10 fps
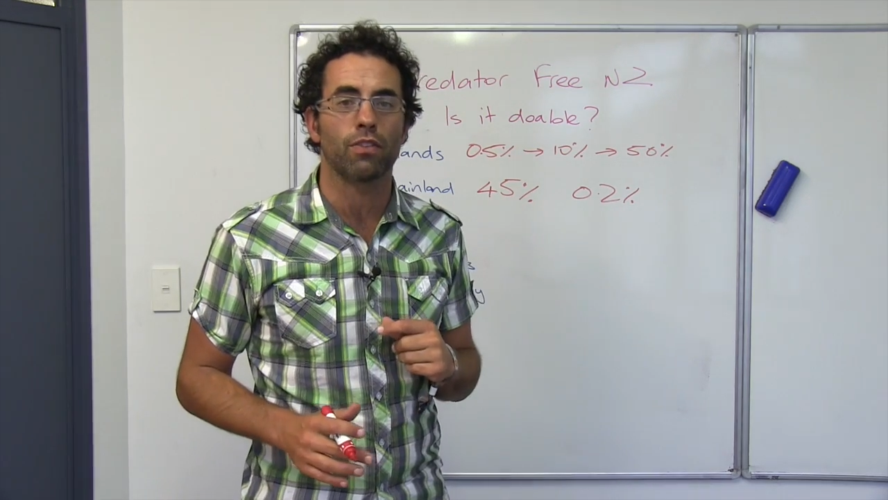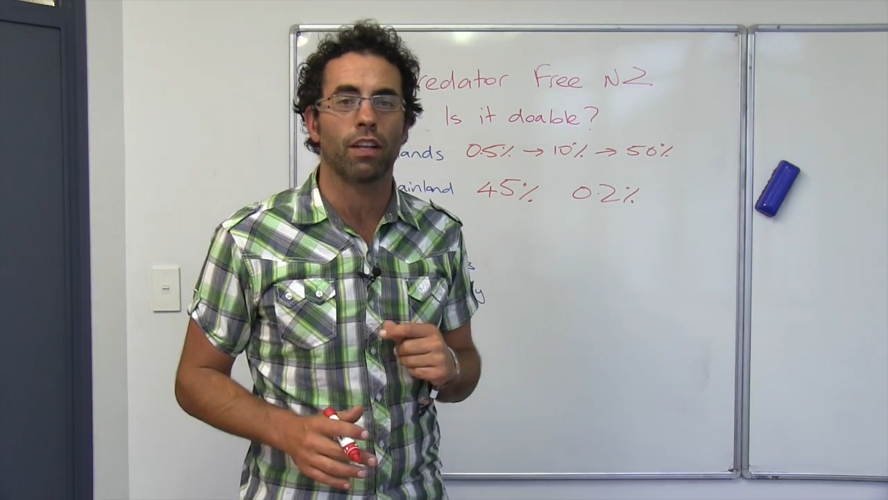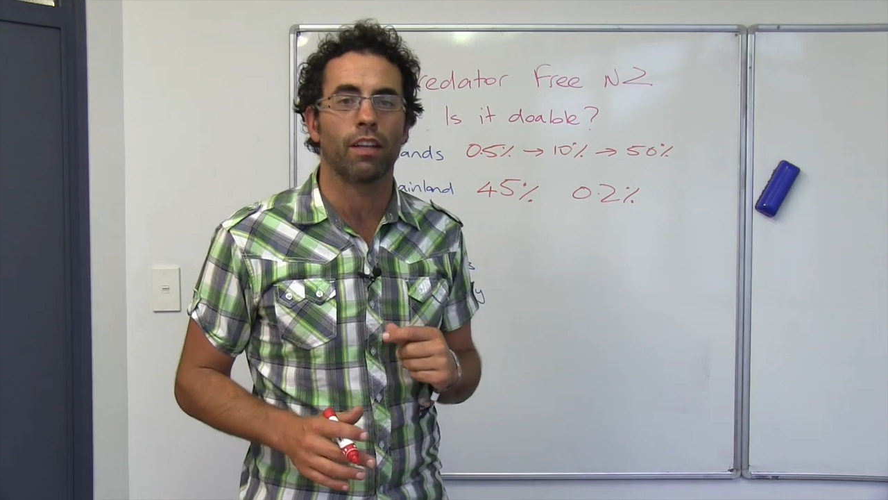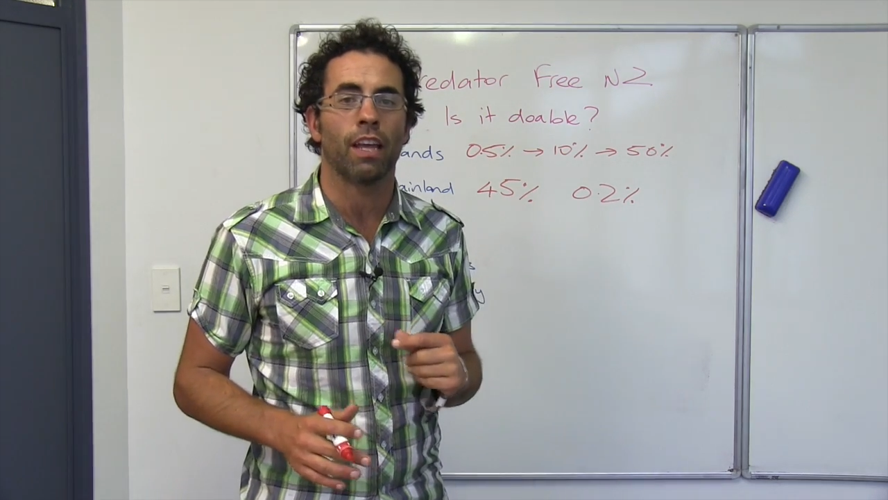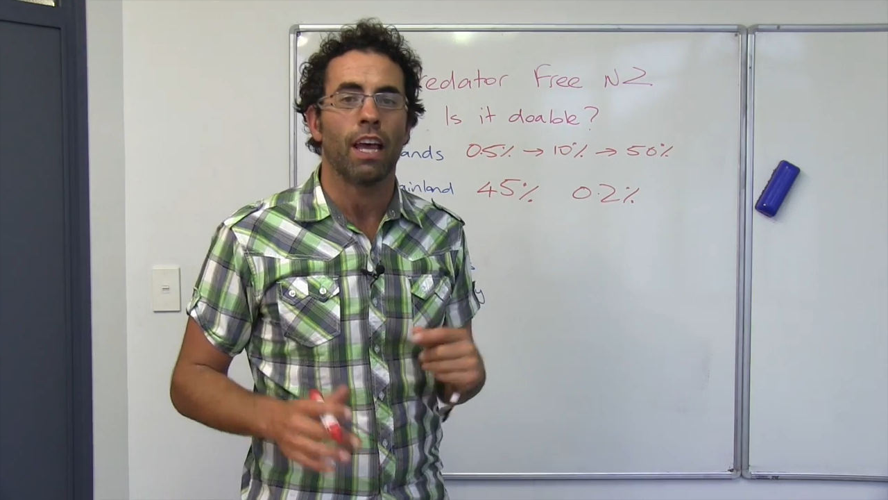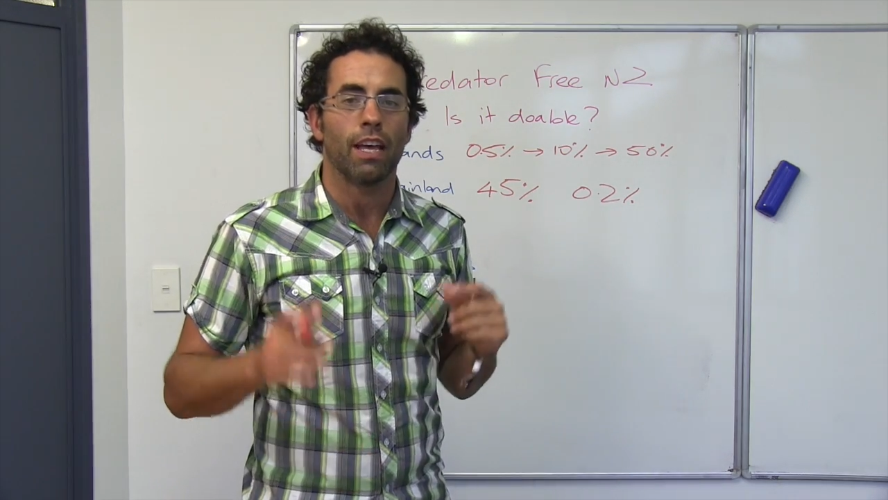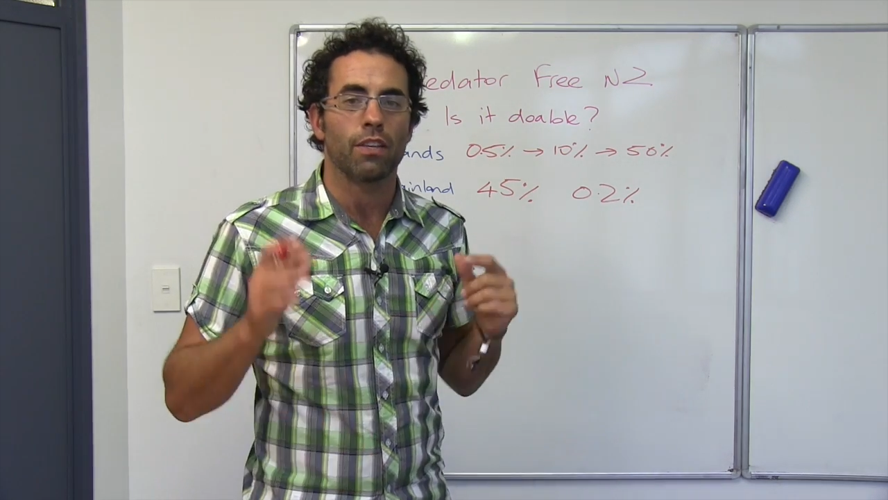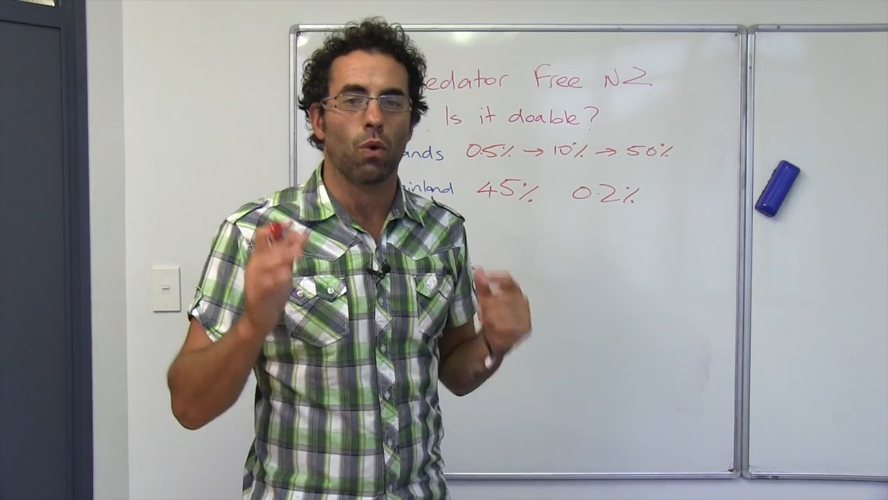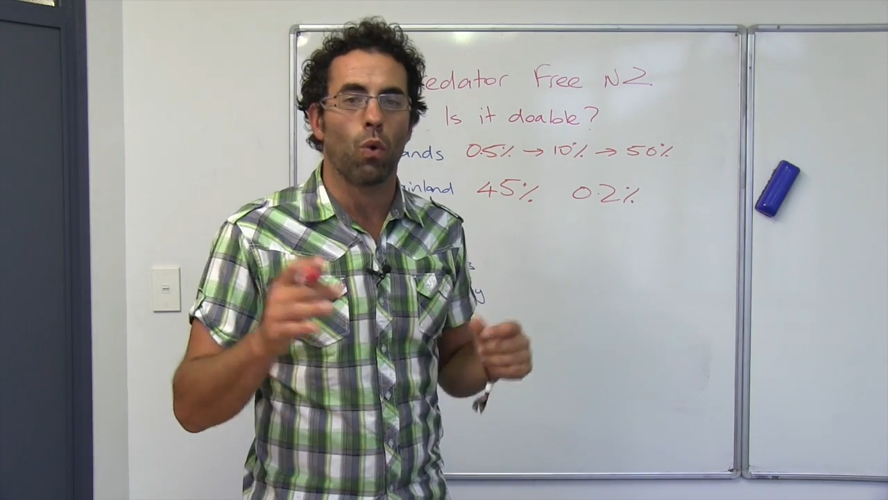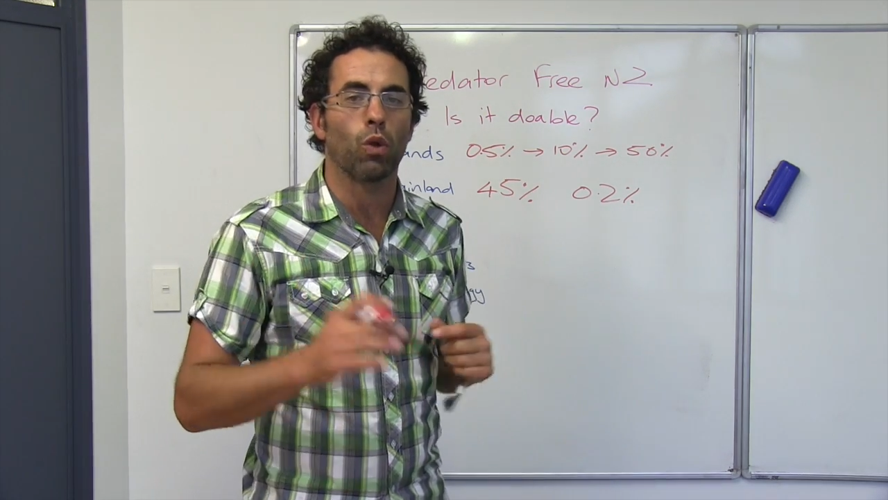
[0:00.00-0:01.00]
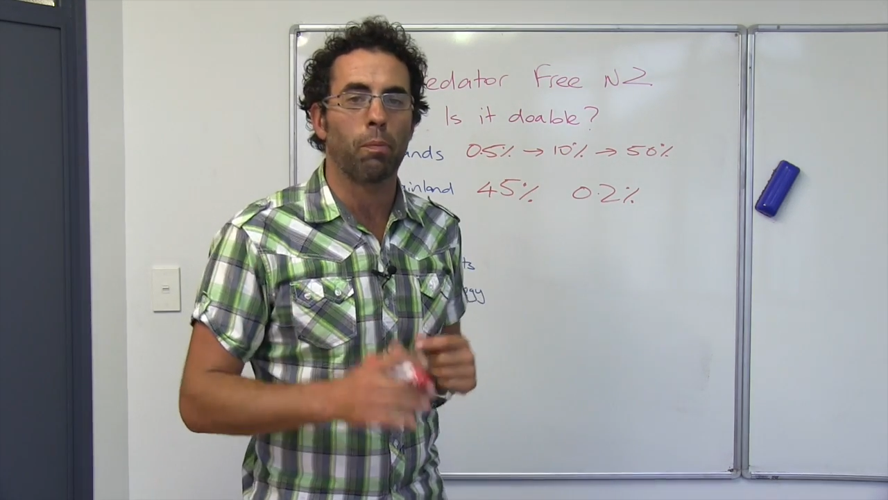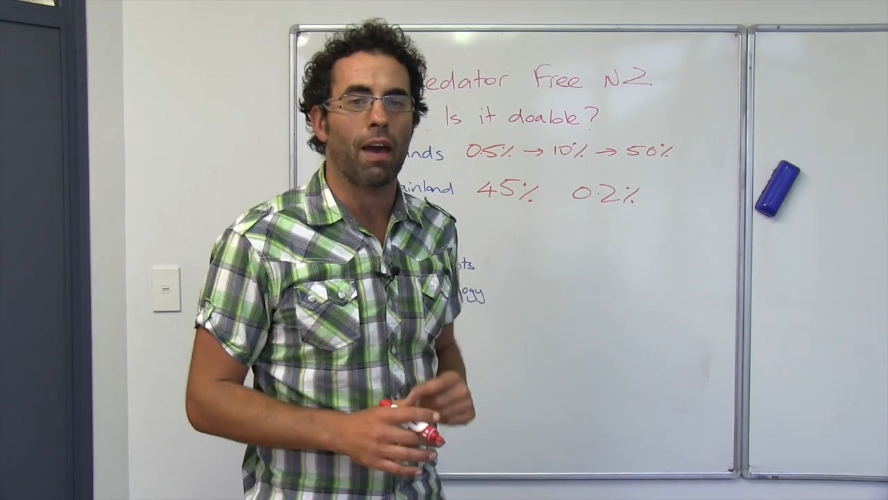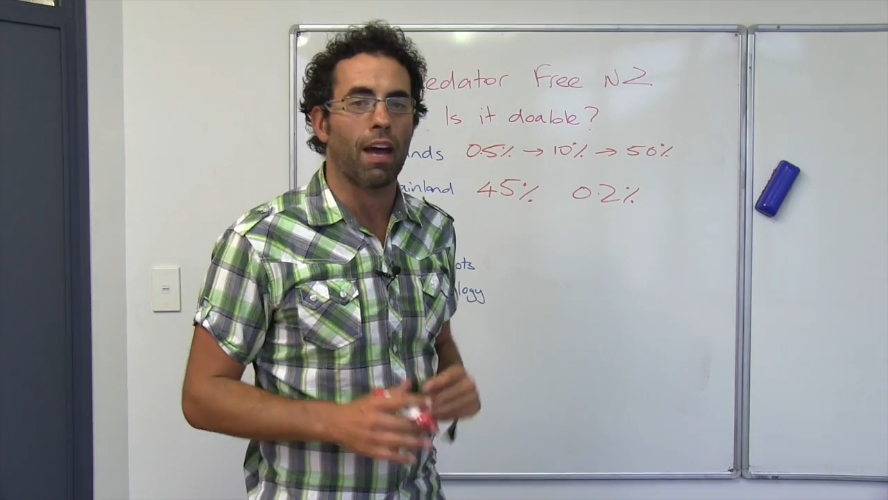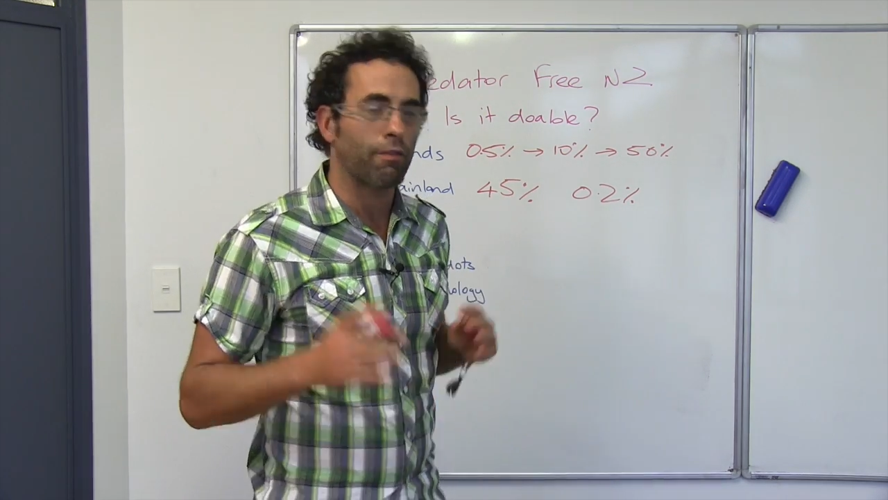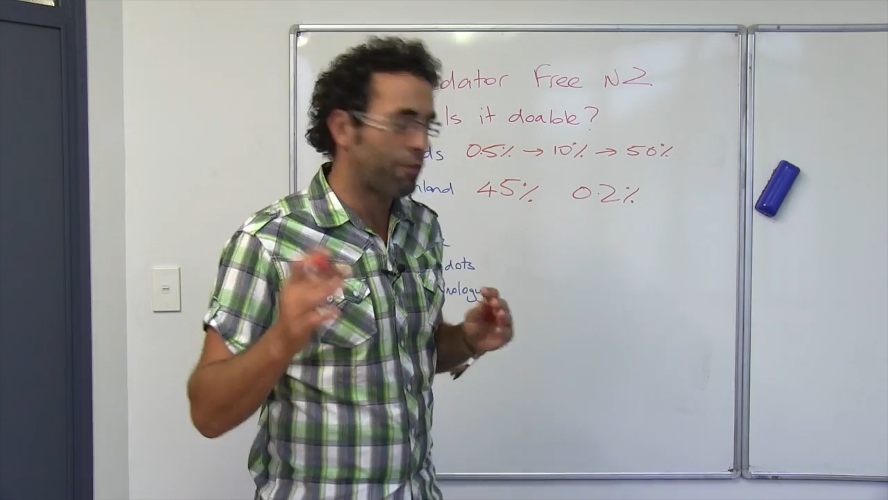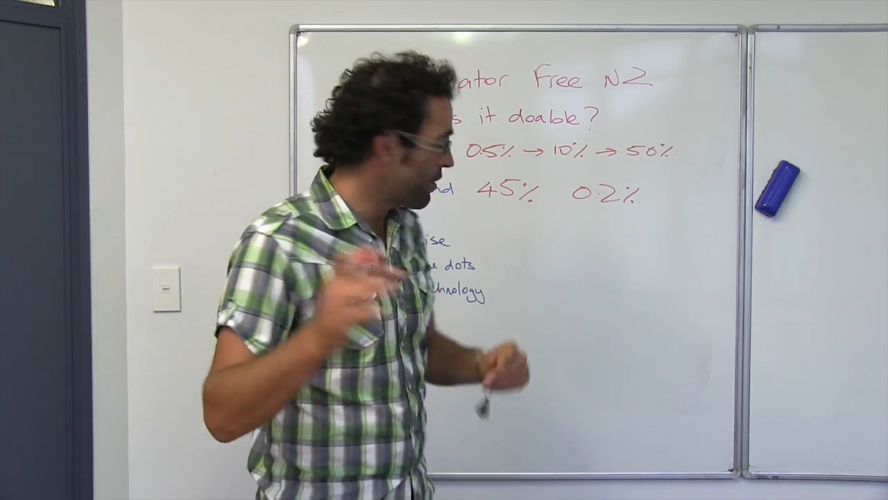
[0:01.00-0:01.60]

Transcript: Zealand is all about.